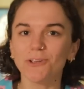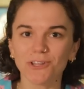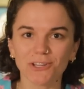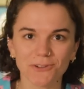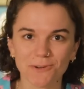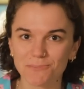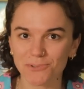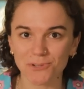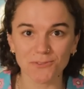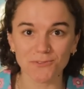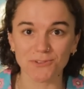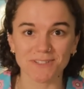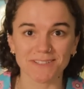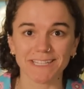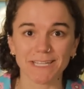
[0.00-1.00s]
are you going to improve
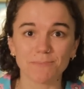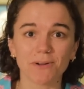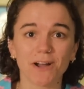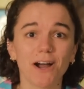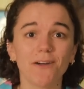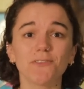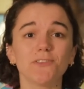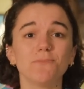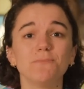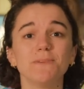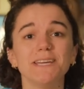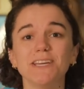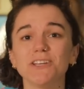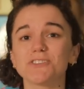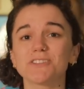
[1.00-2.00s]
your sleep other than
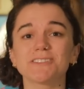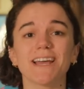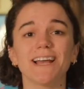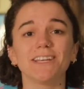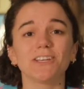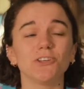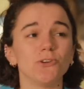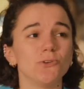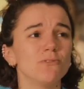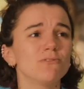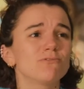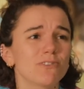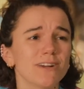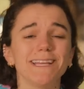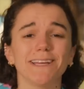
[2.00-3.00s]
me just telling you
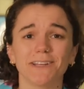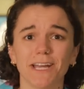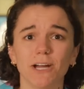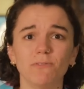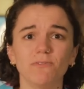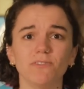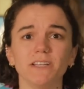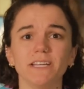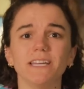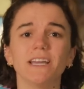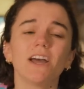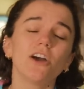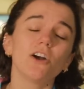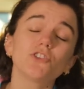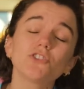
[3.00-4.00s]
really unhelpfully,
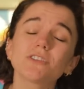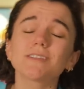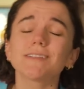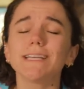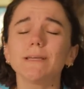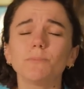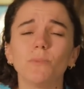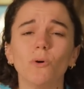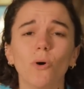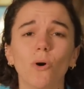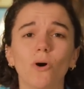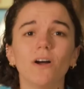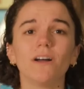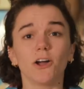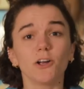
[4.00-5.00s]
just sleep more?
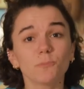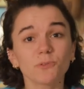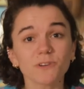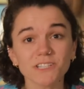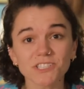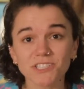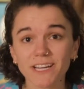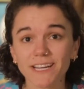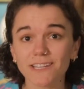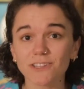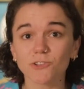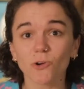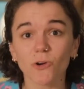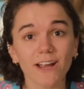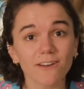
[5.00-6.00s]
I appreciate that
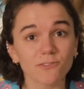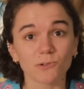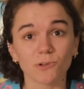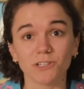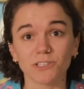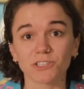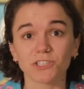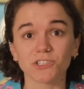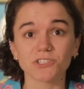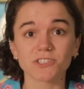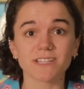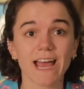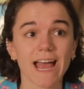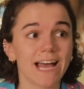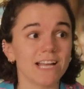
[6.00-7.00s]
not everyone can
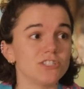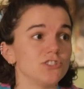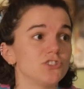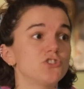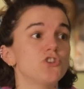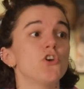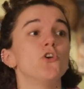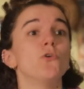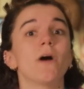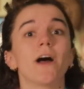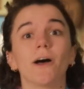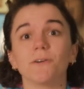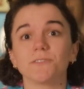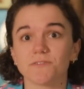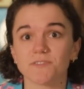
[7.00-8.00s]
just add 2
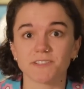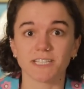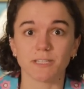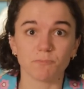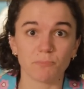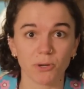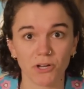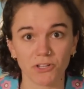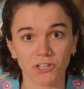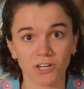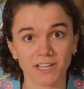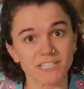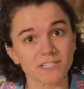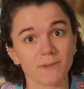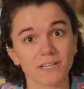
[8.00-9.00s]
hours of sleep per
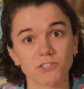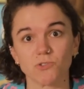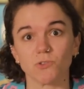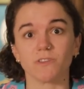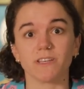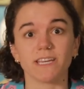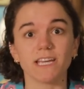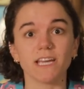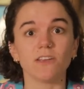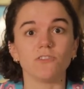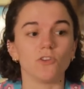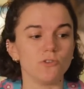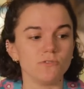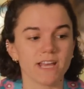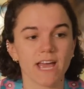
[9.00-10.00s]
night to make sure they hit
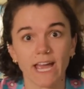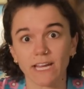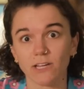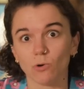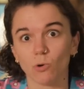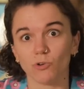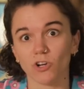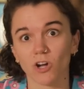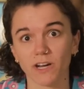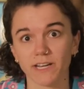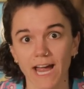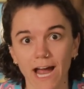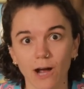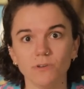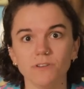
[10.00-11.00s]
those 8 or 9
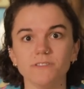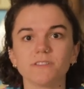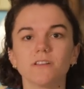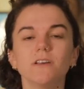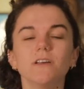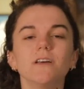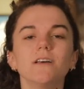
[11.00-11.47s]
hours.